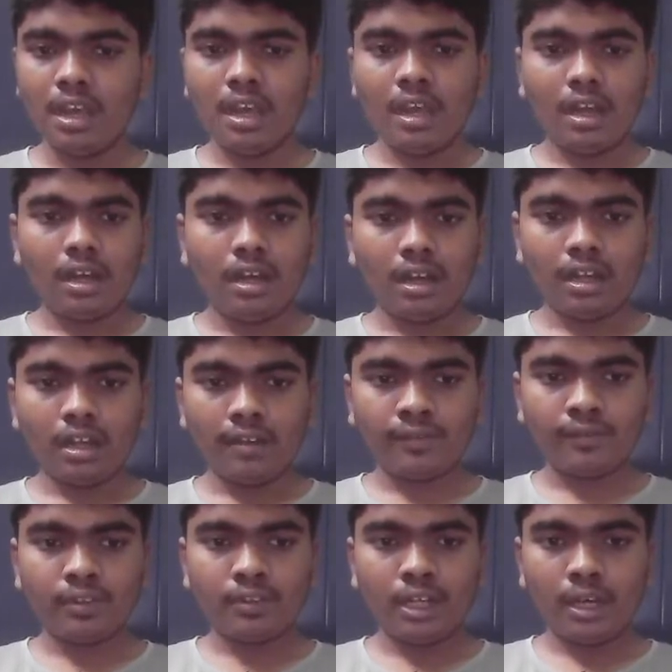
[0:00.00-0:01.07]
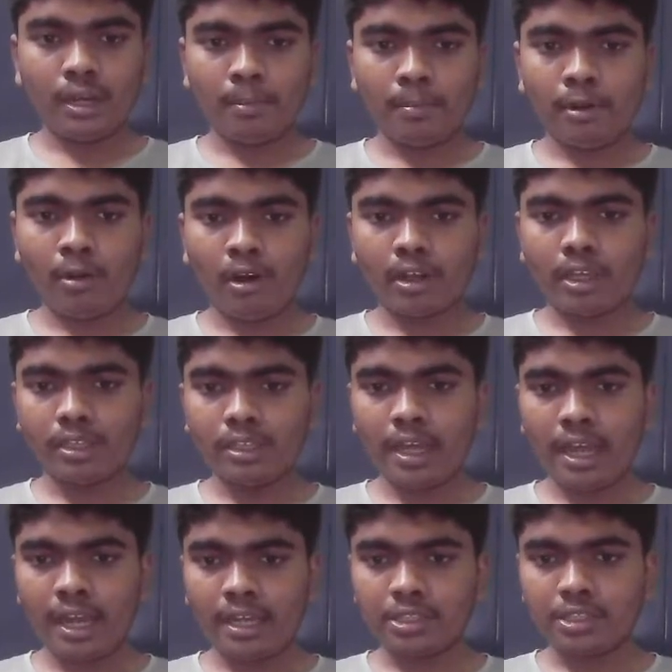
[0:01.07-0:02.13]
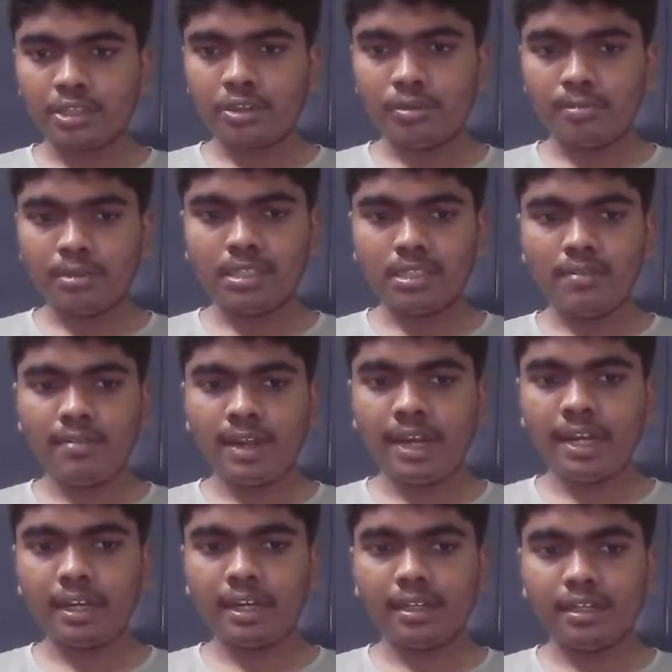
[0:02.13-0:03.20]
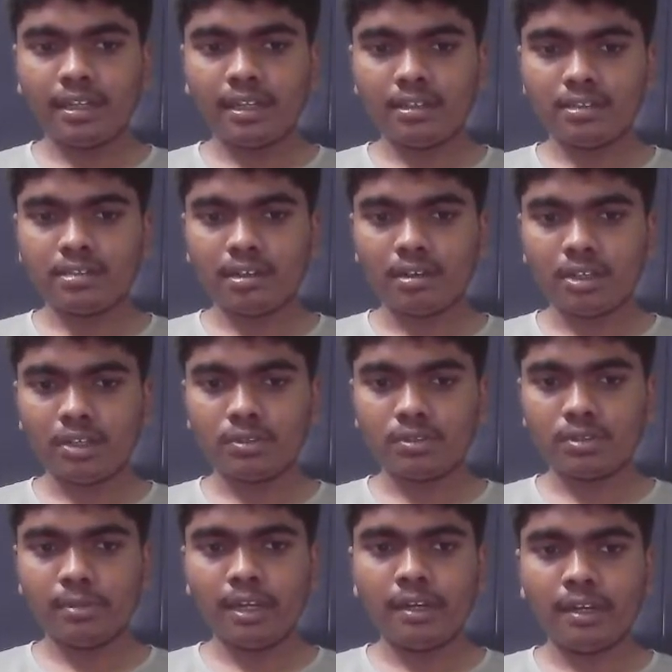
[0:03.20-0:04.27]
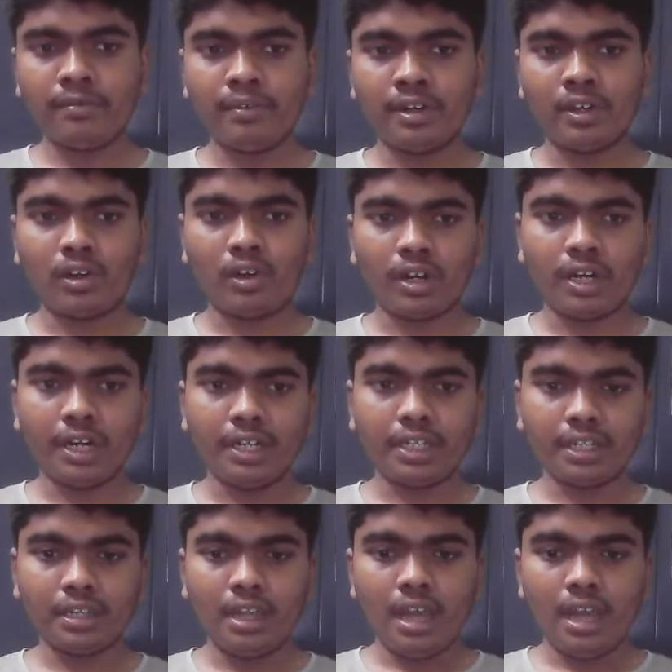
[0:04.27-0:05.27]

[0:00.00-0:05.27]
if the block in the hash queue busy, wait until it's unusable and work on it,